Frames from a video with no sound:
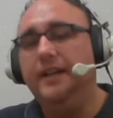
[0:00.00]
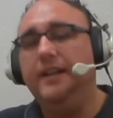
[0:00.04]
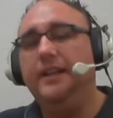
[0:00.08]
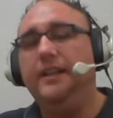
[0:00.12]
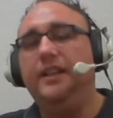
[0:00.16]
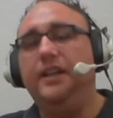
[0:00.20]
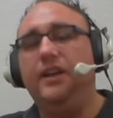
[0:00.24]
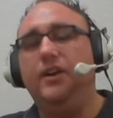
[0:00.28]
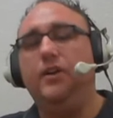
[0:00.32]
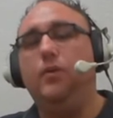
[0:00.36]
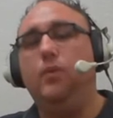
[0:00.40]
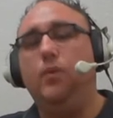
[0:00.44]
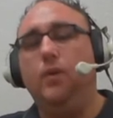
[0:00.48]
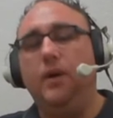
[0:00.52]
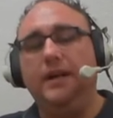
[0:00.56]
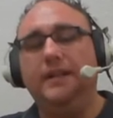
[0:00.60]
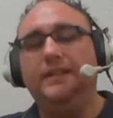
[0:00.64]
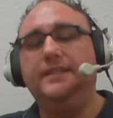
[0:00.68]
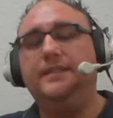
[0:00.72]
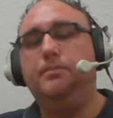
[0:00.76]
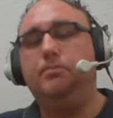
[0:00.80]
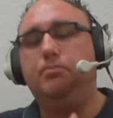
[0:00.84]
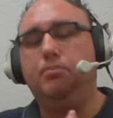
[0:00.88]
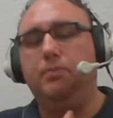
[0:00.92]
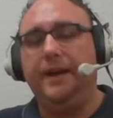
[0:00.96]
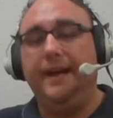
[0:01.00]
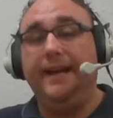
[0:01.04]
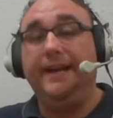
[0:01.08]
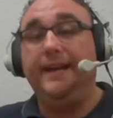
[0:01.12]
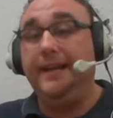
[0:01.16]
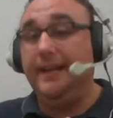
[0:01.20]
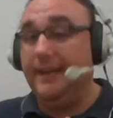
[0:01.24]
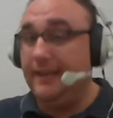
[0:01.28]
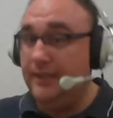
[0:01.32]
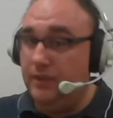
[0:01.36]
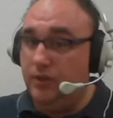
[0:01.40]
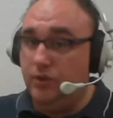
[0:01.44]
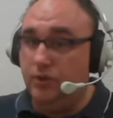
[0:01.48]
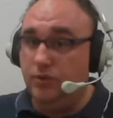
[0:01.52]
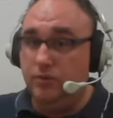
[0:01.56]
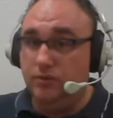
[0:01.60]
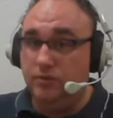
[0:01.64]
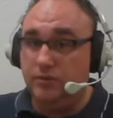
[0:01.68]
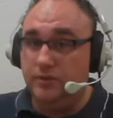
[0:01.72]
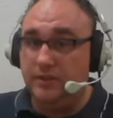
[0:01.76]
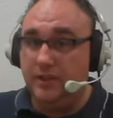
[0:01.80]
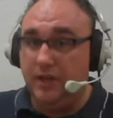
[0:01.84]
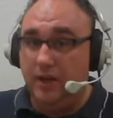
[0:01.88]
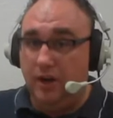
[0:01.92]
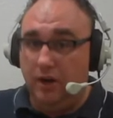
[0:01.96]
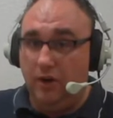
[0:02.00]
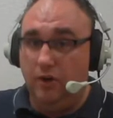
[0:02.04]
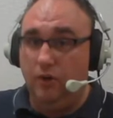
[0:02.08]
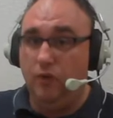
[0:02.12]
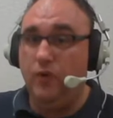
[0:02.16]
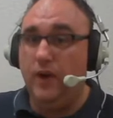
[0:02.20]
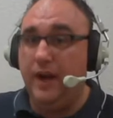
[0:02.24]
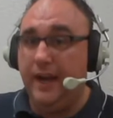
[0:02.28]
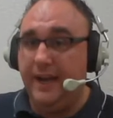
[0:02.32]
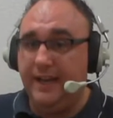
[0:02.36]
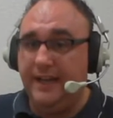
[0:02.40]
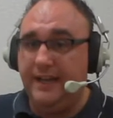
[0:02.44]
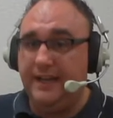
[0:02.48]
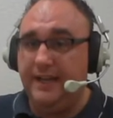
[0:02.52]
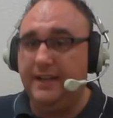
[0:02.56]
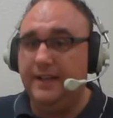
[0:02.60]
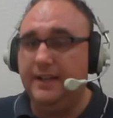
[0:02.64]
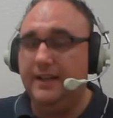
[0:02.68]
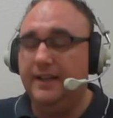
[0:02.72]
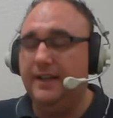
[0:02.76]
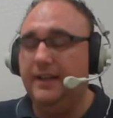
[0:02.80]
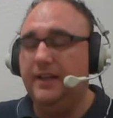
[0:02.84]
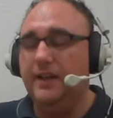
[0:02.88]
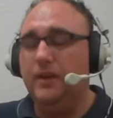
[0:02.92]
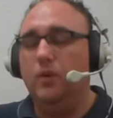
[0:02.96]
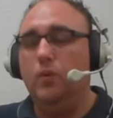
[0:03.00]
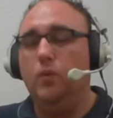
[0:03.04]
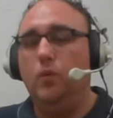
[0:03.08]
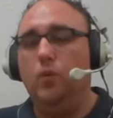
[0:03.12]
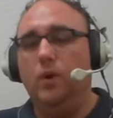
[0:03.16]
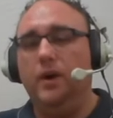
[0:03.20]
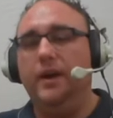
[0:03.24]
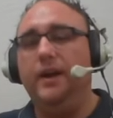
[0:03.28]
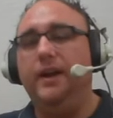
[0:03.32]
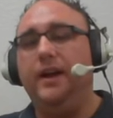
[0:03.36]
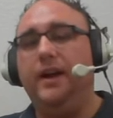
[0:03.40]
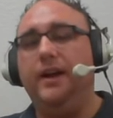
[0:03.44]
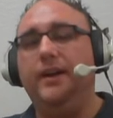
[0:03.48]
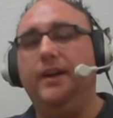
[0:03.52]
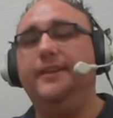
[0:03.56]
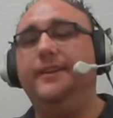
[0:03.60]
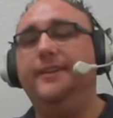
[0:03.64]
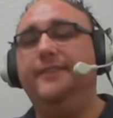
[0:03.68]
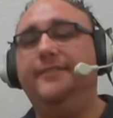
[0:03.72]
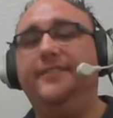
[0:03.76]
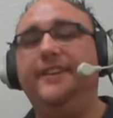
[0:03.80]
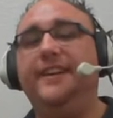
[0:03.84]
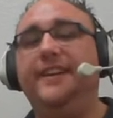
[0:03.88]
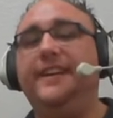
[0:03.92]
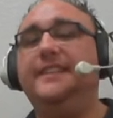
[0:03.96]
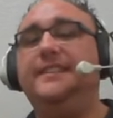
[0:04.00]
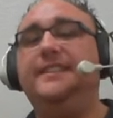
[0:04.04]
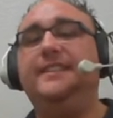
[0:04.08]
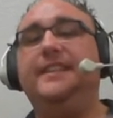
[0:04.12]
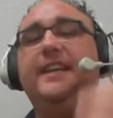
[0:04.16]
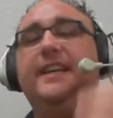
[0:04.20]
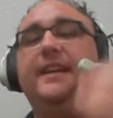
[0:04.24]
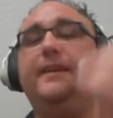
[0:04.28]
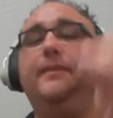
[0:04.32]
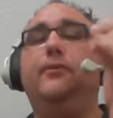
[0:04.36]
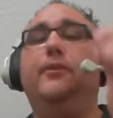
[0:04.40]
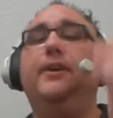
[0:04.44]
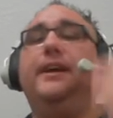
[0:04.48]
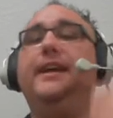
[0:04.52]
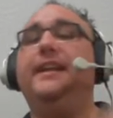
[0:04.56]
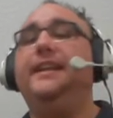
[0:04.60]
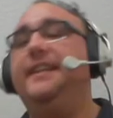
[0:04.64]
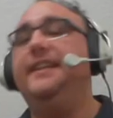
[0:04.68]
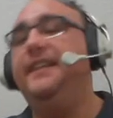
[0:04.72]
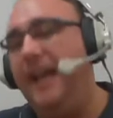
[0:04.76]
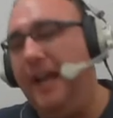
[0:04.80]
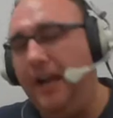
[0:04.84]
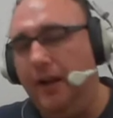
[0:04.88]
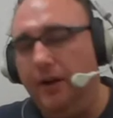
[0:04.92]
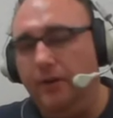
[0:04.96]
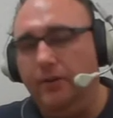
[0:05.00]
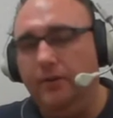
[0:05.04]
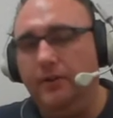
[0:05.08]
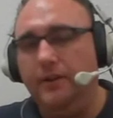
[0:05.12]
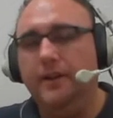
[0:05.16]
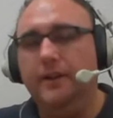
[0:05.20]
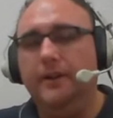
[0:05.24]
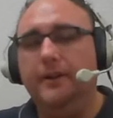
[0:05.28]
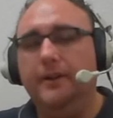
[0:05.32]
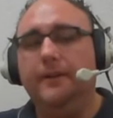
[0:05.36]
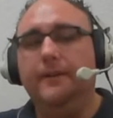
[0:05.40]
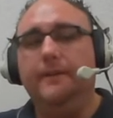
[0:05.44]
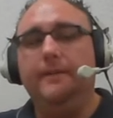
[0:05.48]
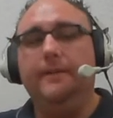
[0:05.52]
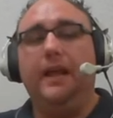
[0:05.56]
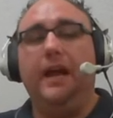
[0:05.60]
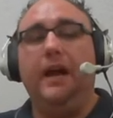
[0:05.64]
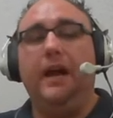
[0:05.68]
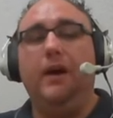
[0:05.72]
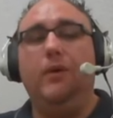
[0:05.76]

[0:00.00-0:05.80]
there was breaking news already. One undefeated team went down. I